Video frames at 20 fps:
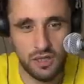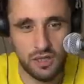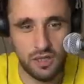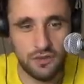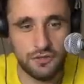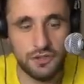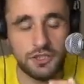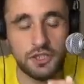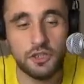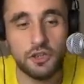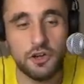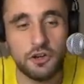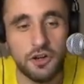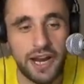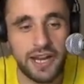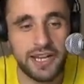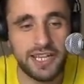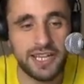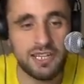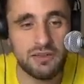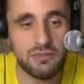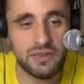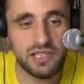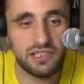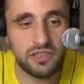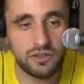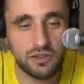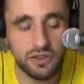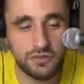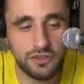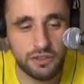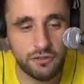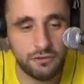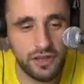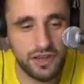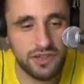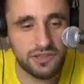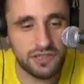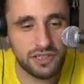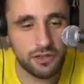The Ukrainian Ministry of
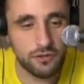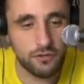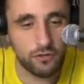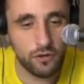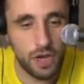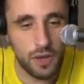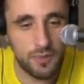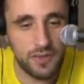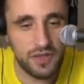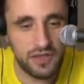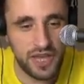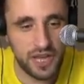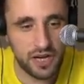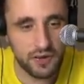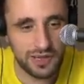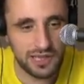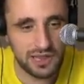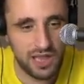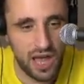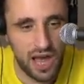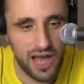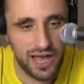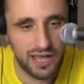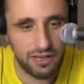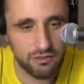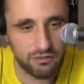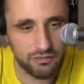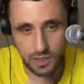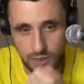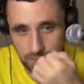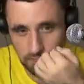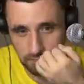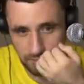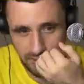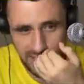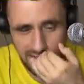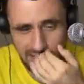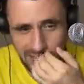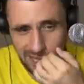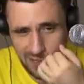Defense confirmed that they are alive.
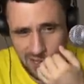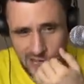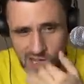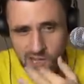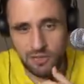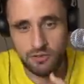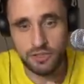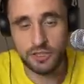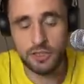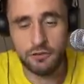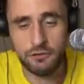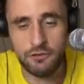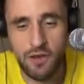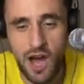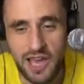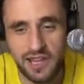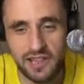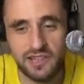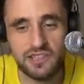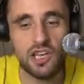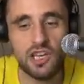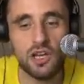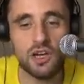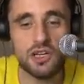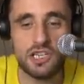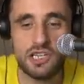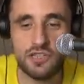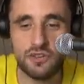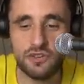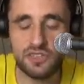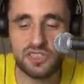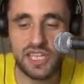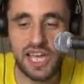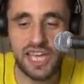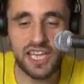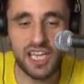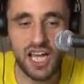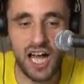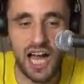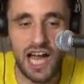Yeah. The defiant soldiers of
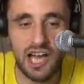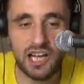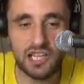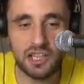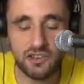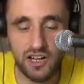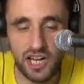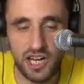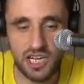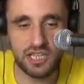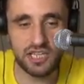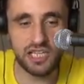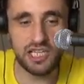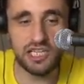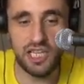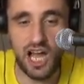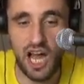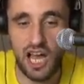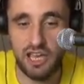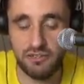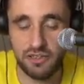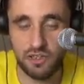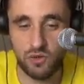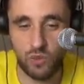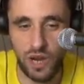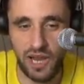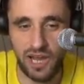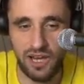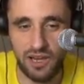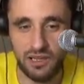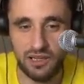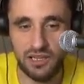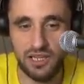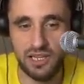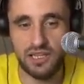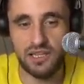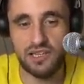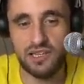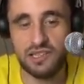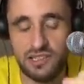Snake Island are actually alive and well,
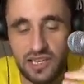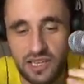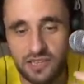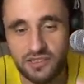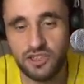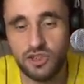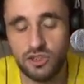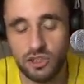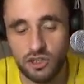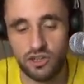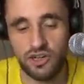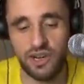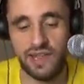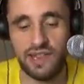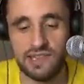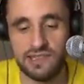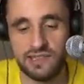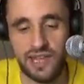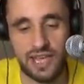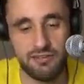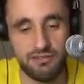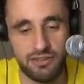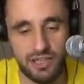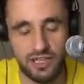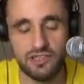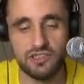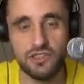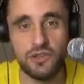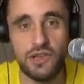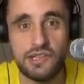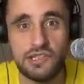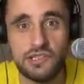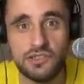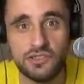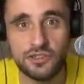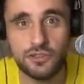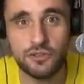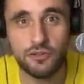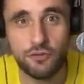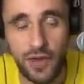says Ukraine's Navy. So this is
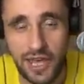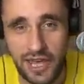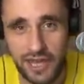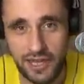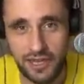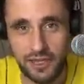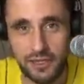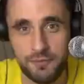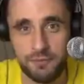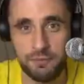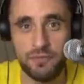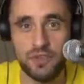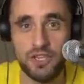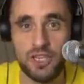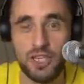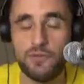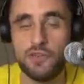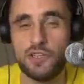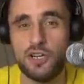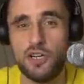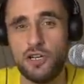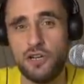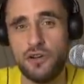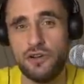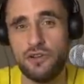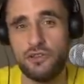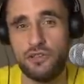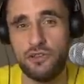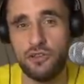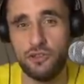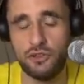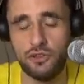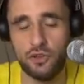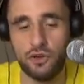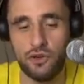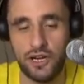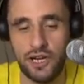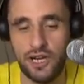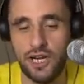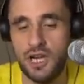just fake. If you don't know the
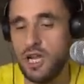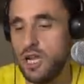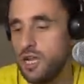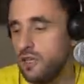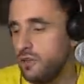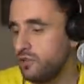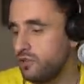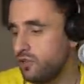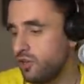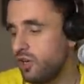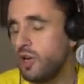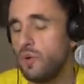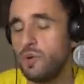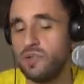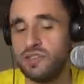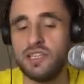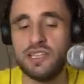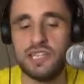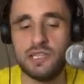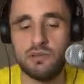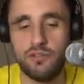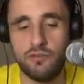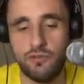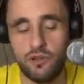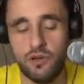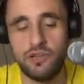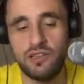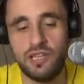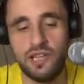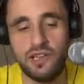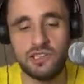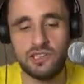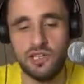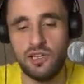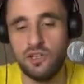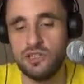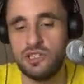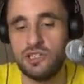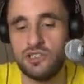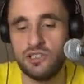story was that there were 13
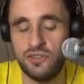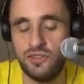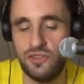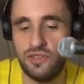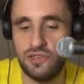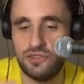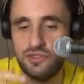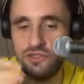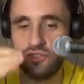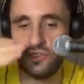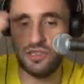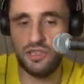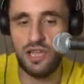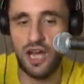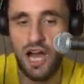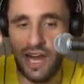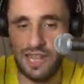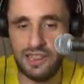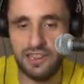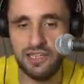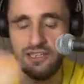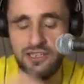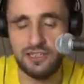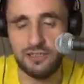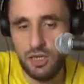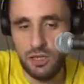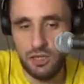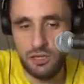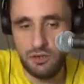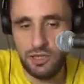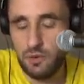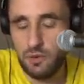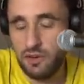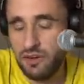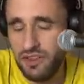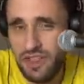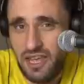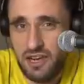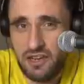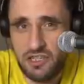soldiers on this little island.
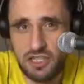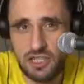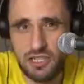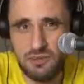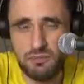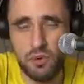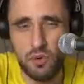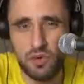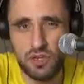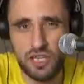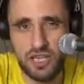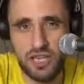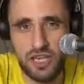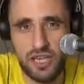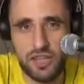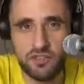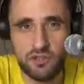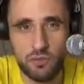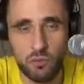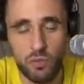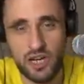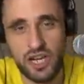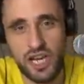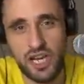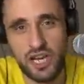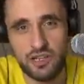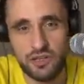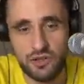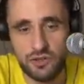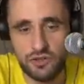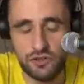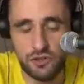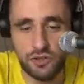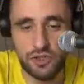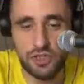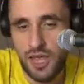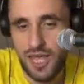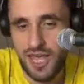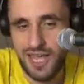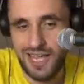They're actually border guards from what I
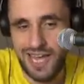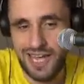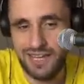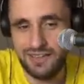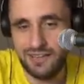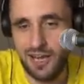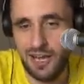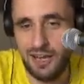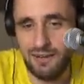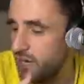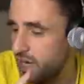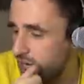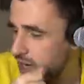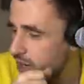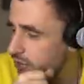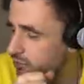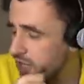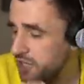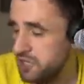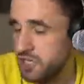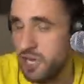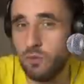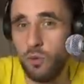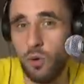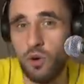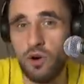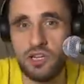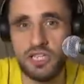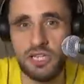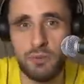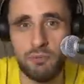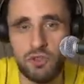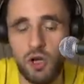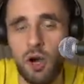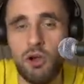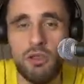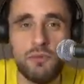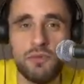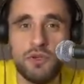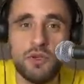understood. And a Russian warship
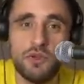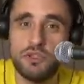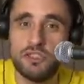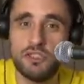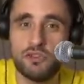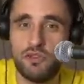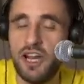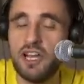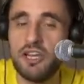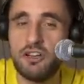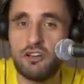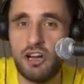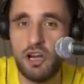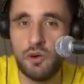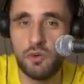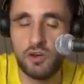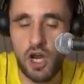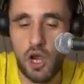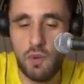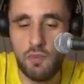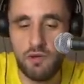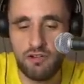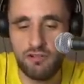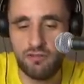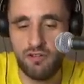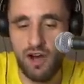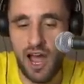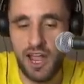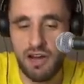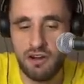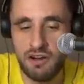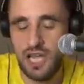told them to surrender or it would open fire.